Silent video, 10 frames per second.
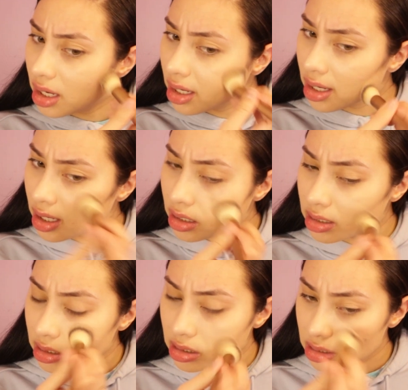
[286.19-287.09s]

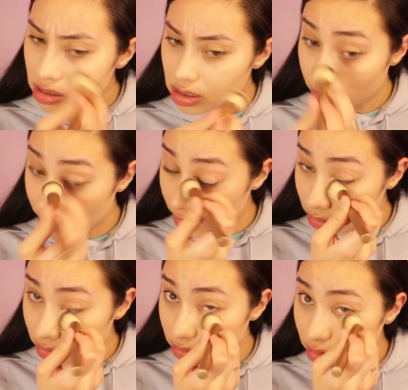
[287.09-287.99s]
and
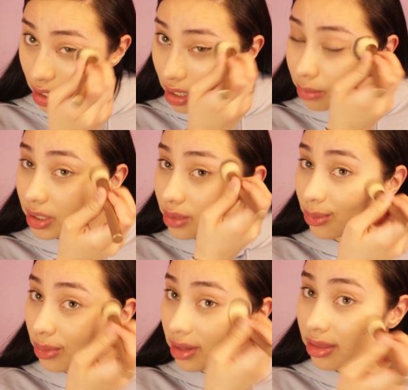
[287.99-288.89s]
someone came
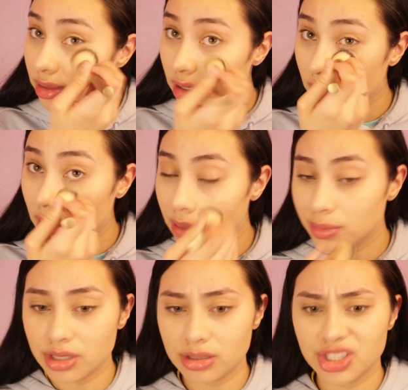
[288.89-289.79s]
in with a
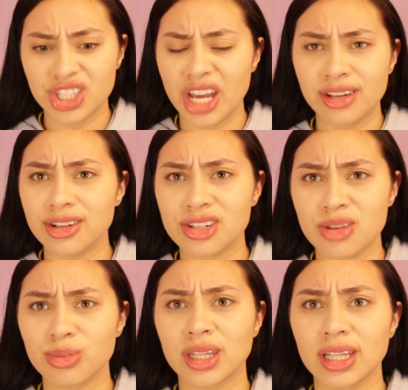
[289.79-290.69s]
machete or
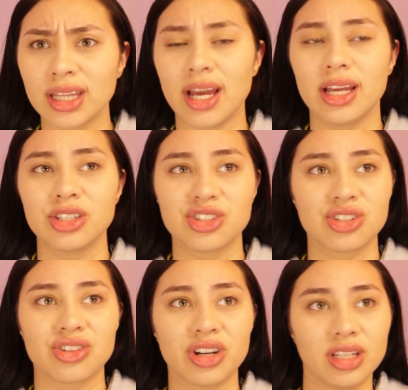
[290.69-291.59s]
something like that and
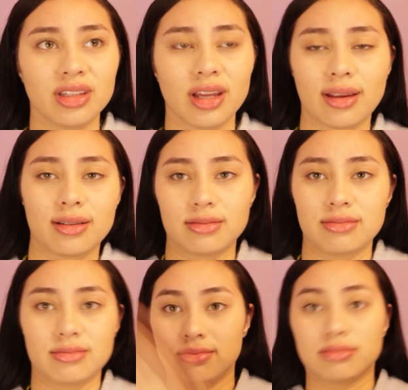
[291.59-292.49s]
just started like
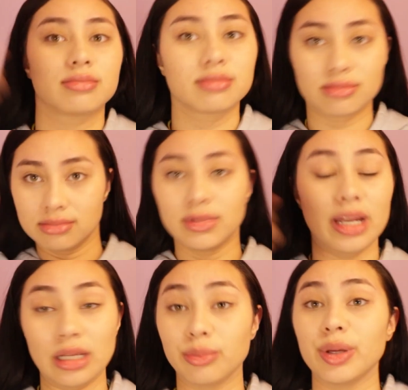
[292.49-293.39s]

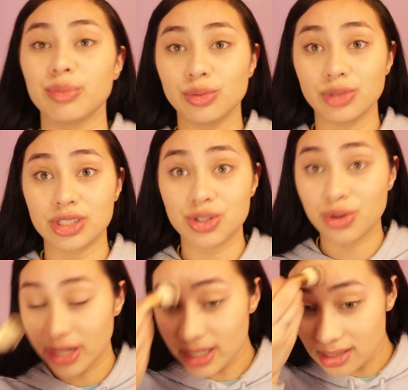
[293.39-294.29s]
hitting people, which is
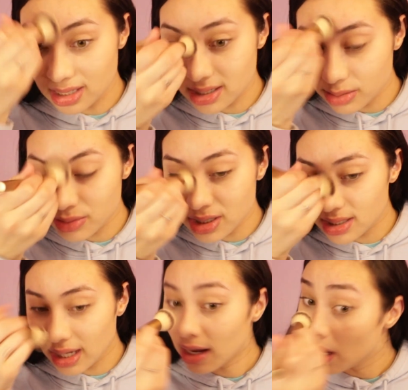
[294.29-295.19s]
crazy because I'm
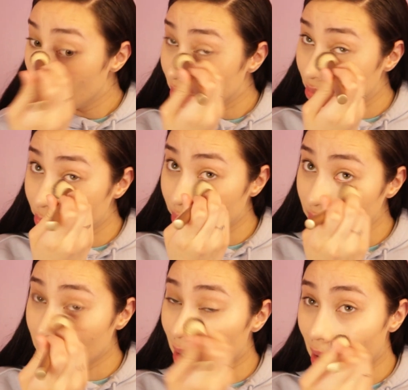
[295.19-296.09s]
just like, there
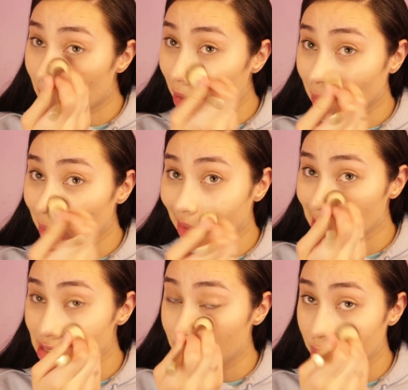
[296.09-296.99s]
really are
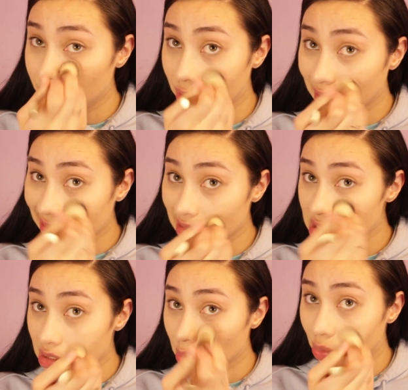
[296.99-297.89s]
crazy people like
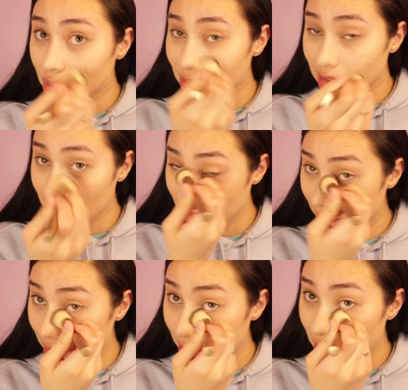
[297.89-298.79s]
this in the world, and
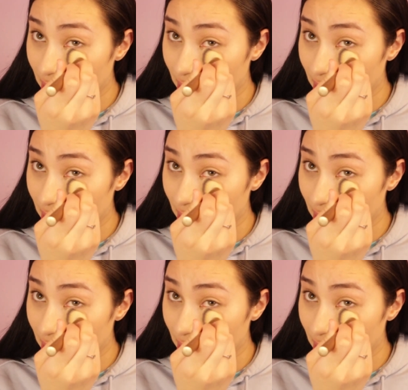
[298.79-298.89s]
like